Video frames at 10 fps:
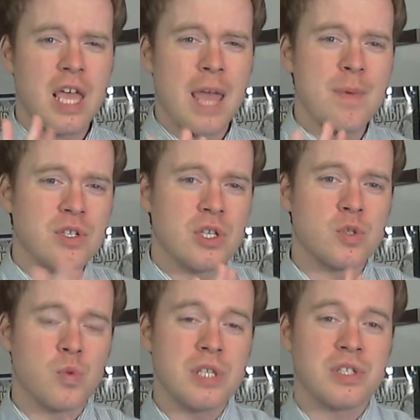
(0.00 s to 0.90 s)
images
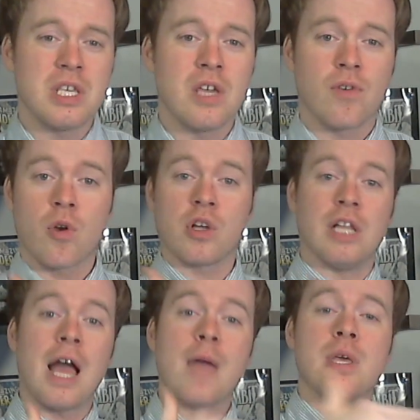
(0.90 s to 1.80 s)
we see of her
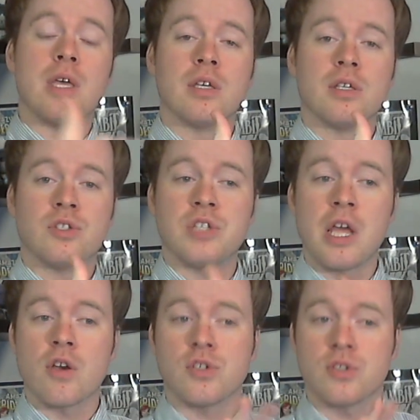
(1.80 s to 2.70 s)
climbing
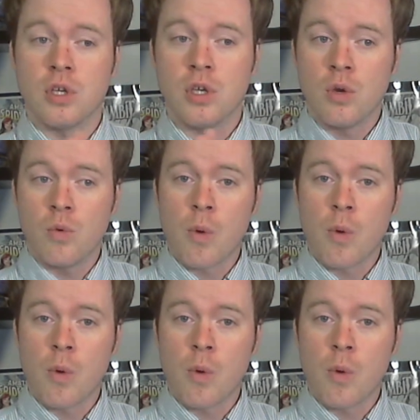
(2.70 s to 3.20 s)
stairs, where we